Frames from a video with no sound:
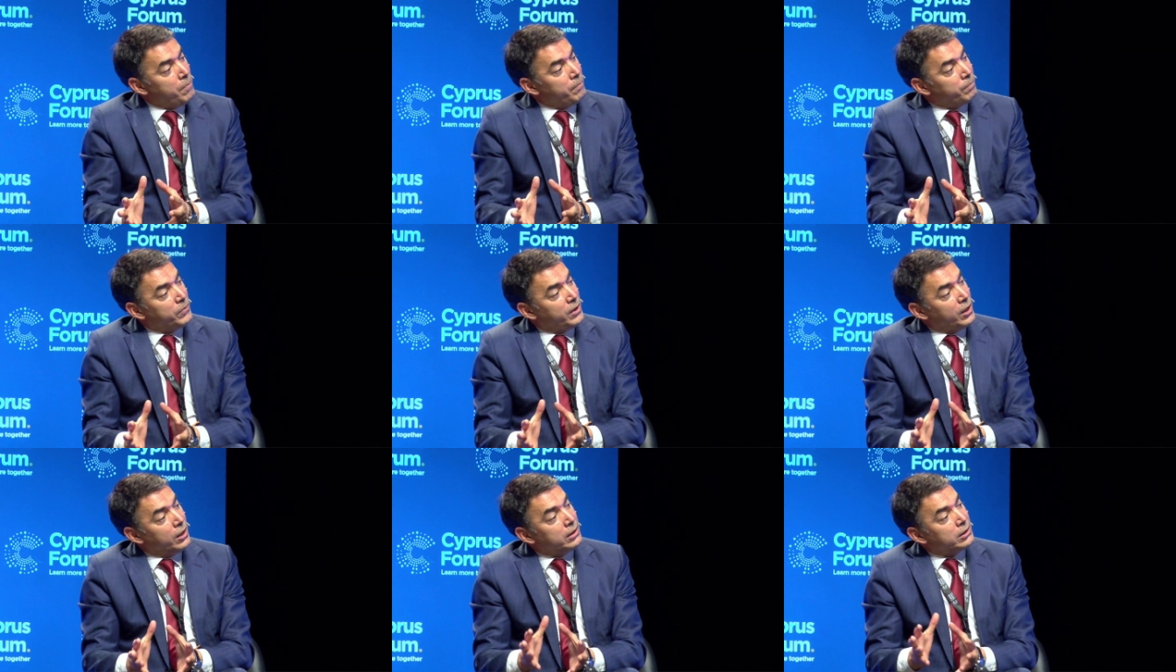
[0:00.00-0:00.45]

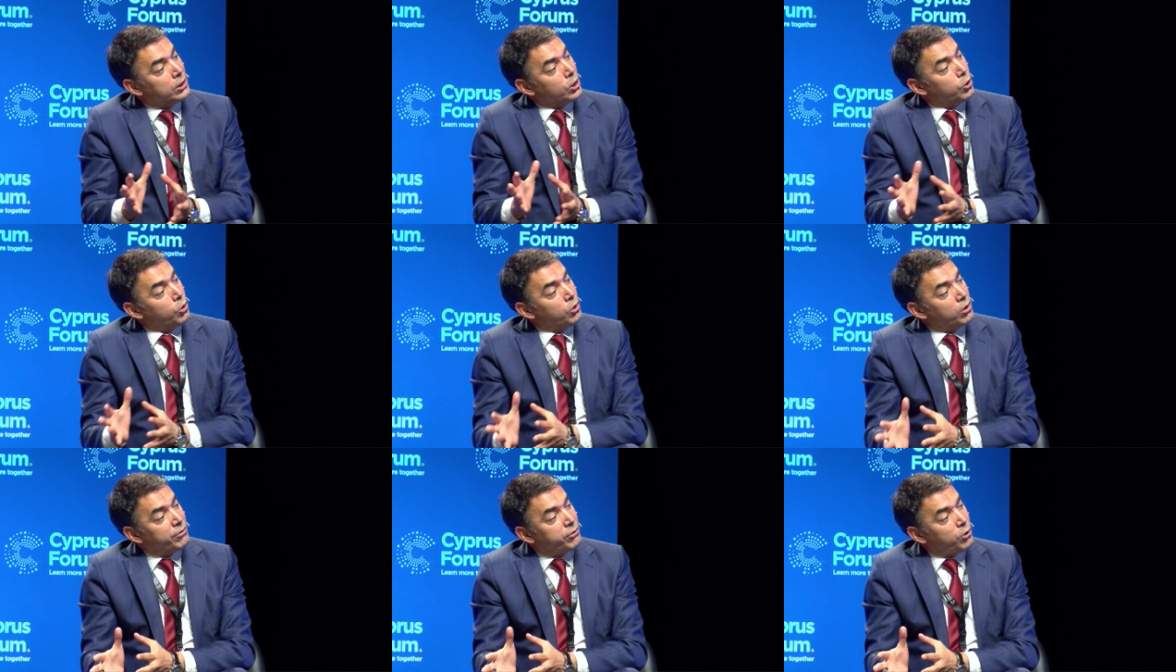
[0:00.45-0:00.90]
there is a
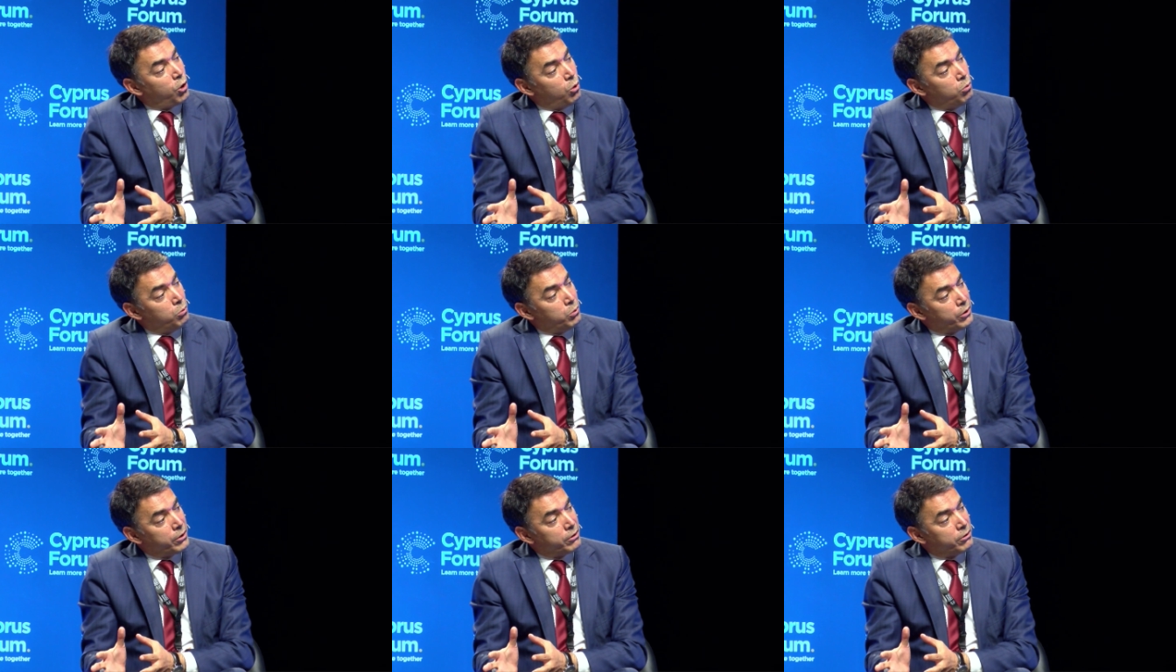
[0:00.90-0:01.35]
lot of
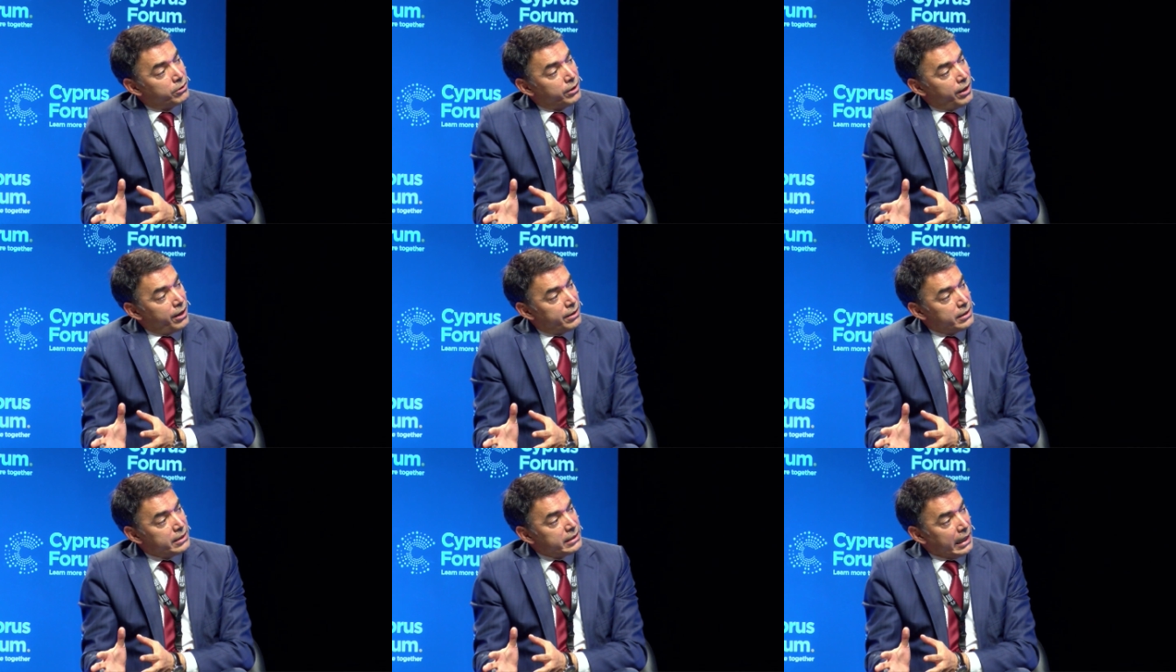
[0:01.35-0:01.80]
homework on
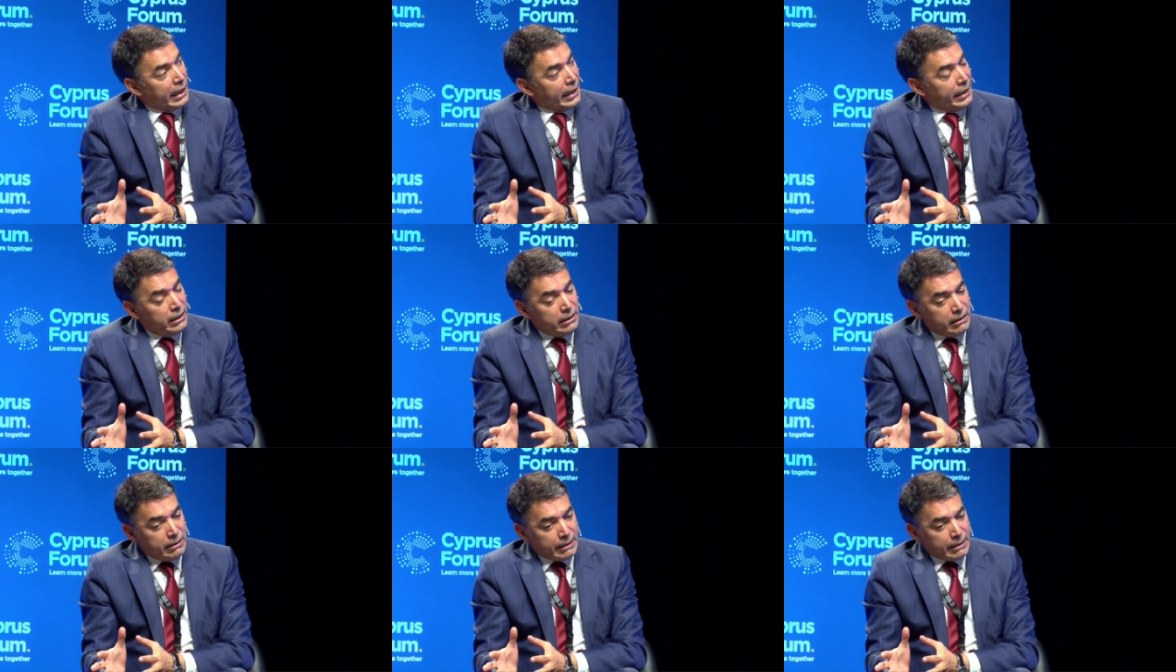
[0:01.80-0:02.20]
our side.